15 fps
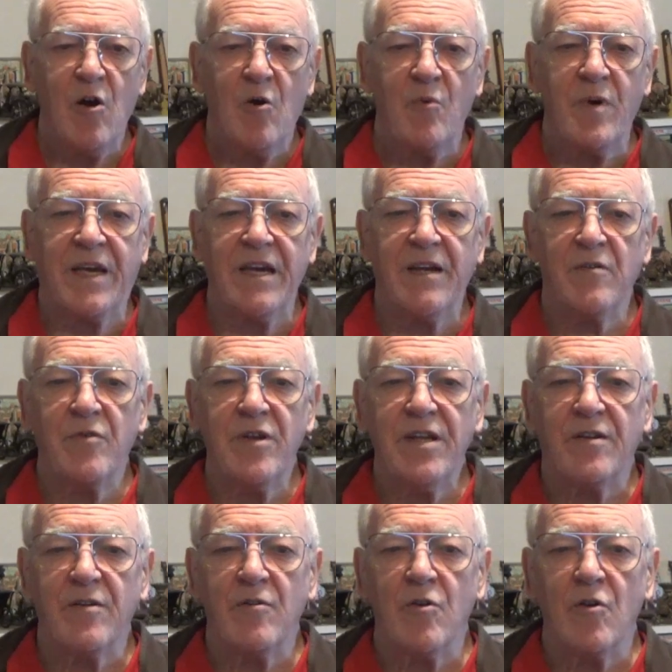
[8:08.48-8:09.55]
We can
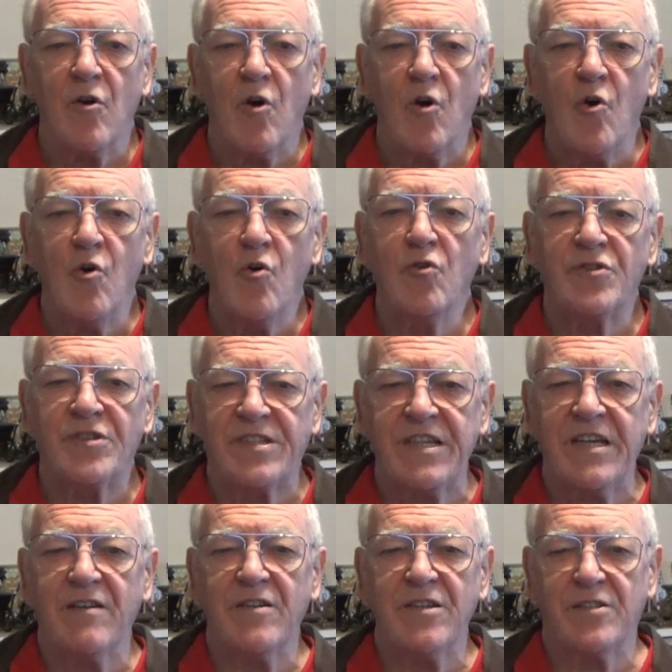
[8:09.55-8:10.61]
read a whole
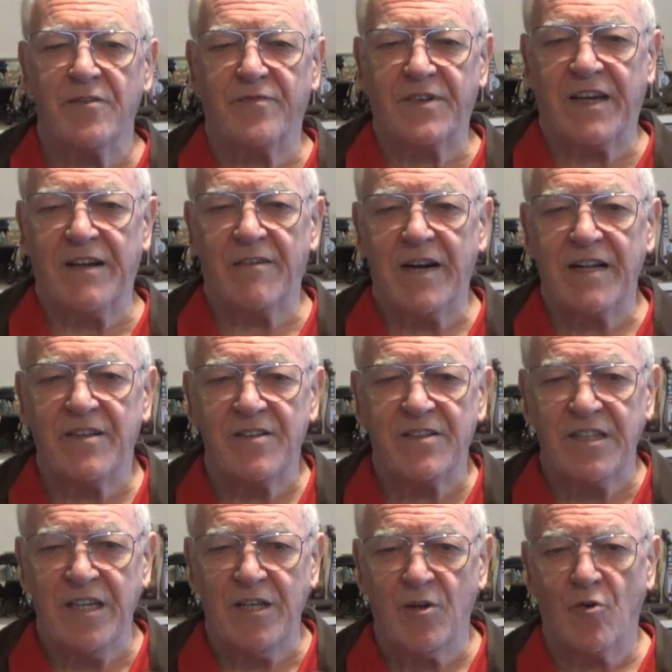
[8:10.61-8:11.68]
series of
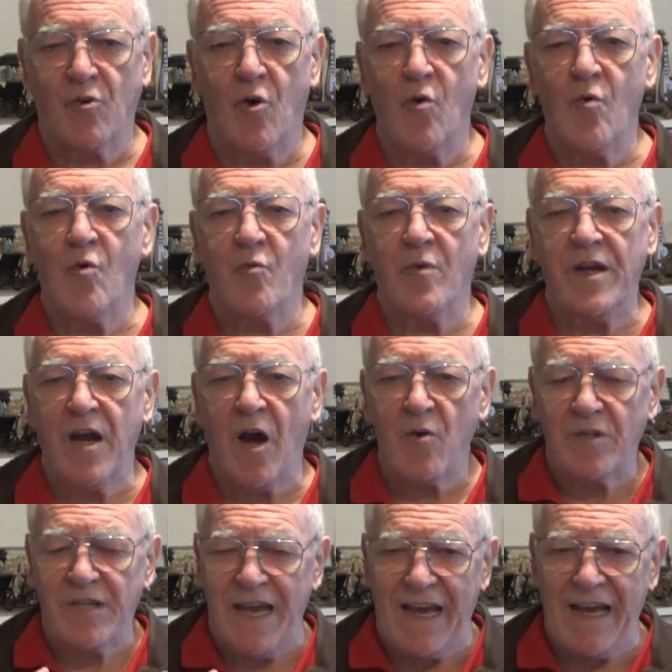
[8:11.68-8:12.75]
characters in a row
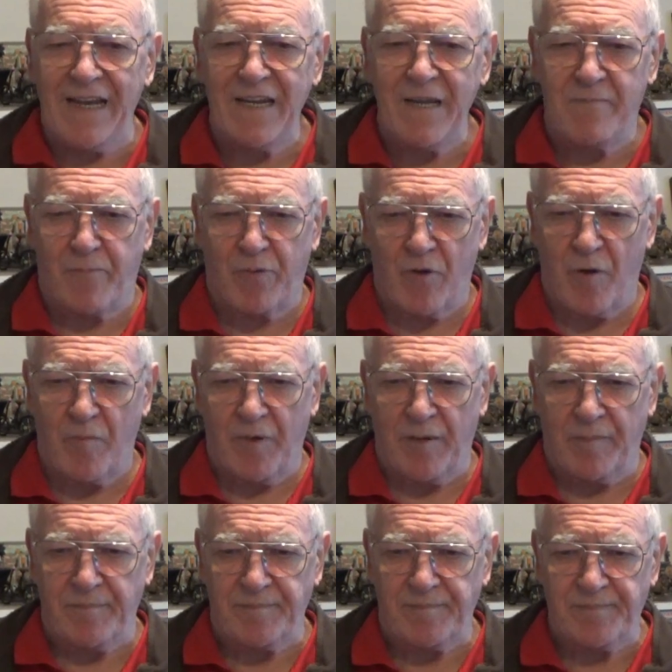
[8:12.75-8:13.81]
without any
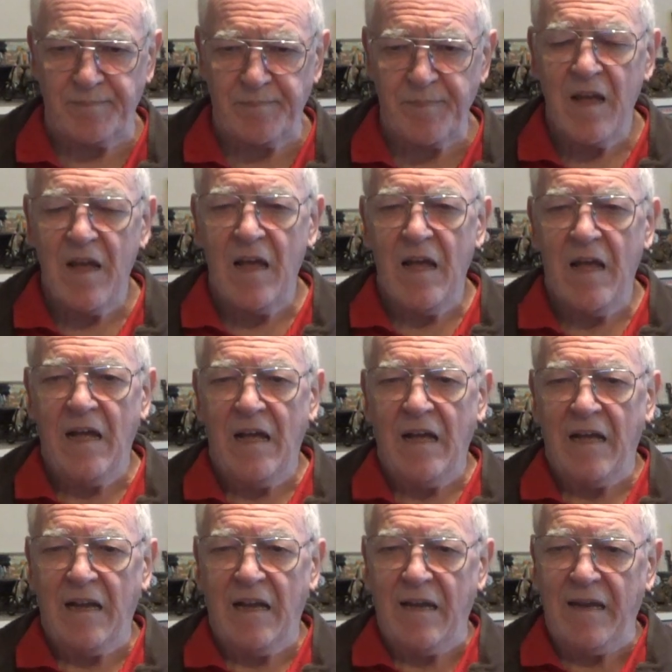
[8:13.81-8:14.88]
problem.
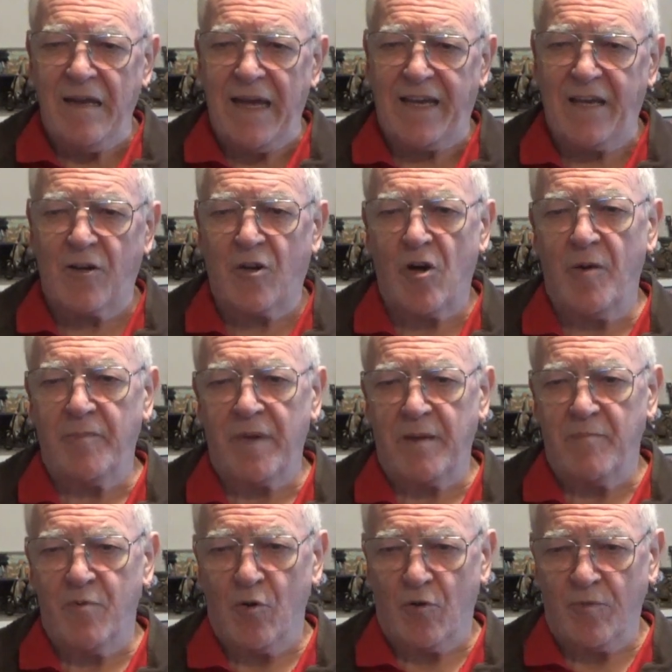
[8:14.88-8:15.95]
Like a
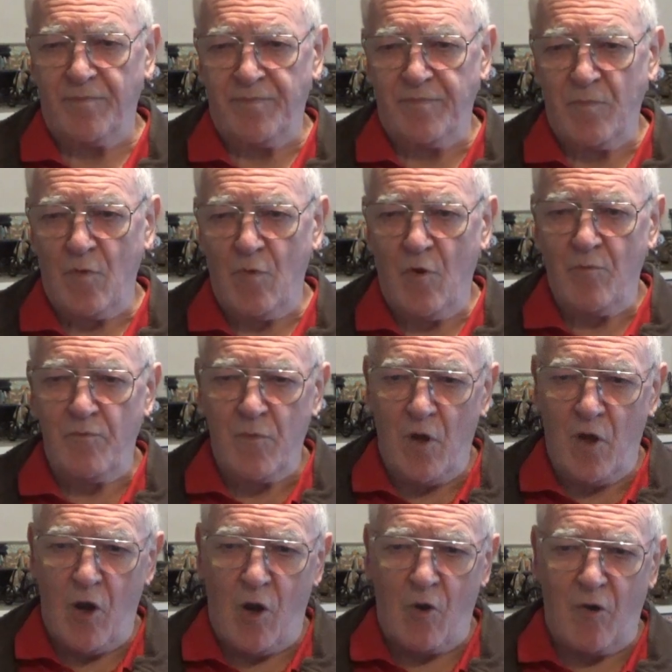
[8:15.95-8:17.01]
comic book.
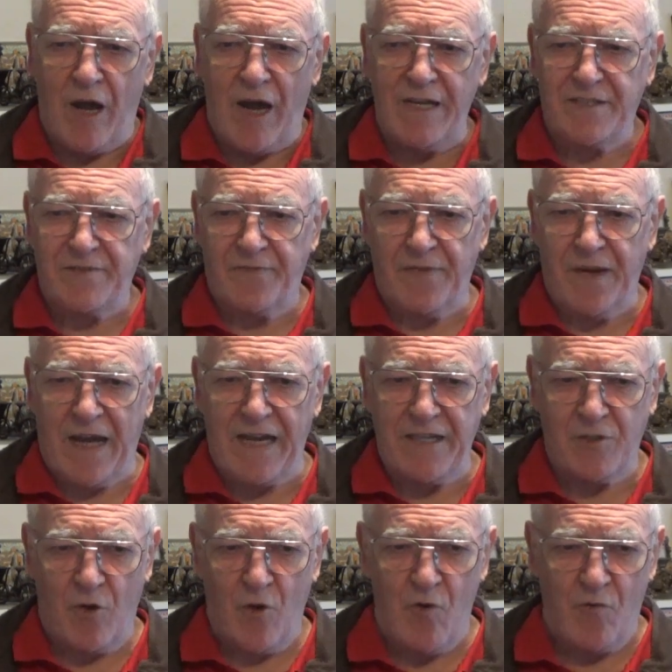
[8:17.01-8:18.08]
Our eyes
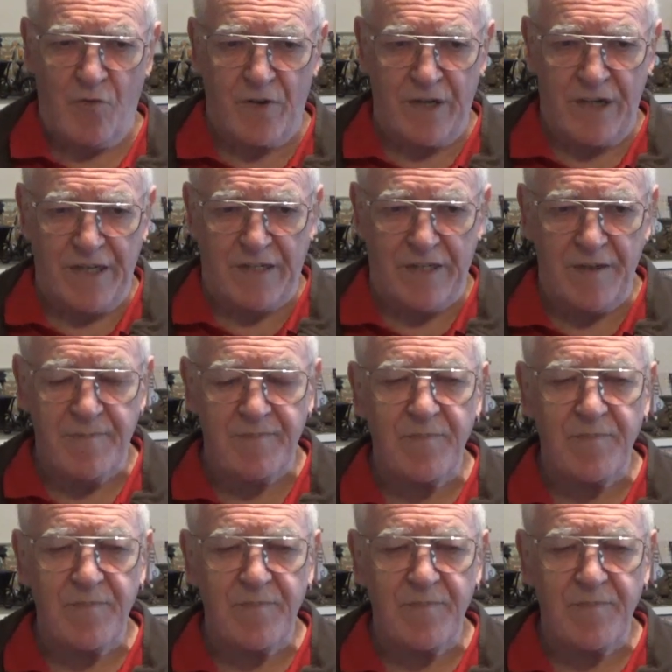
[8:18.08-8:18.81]
flies over it.